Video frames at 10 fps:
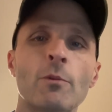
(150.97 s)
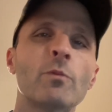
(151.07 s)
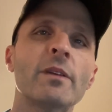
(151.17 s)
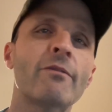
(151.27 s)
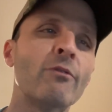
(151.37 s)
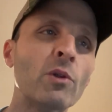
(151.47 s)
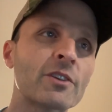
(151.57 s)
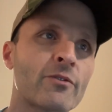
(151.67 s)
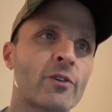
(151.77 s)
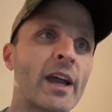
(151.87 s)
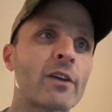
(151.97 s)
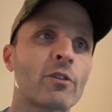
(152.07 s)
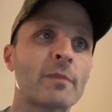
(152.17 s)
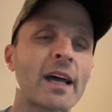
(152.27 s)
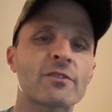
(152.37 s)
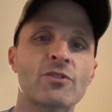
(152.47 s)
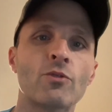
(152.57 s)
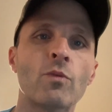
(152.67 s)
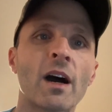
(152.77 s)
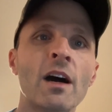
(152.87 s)
It would be foolish for Engram not
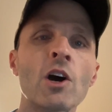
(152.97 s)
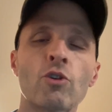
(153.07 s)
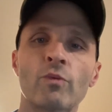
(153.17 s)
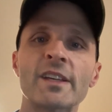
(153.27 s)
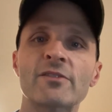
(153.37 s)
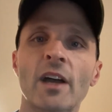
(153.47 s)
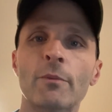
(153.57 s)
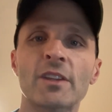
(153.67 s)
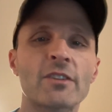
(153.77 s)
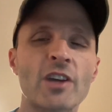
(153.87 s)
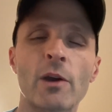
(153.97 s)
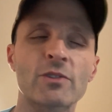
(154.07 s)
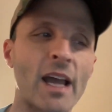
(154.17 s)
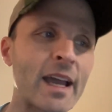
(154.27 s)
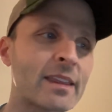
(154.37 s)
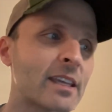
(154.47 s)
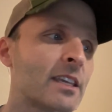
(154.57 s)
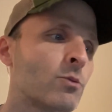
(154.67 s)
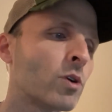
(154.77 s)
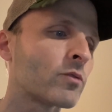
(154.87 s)
to uh, re sign with the Jaguars. I think
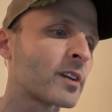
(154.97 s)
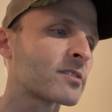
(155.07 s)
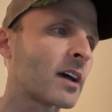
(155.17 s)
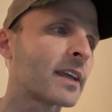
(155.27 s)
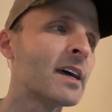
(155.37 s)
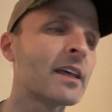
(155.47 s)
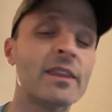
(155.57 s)
he will re sign.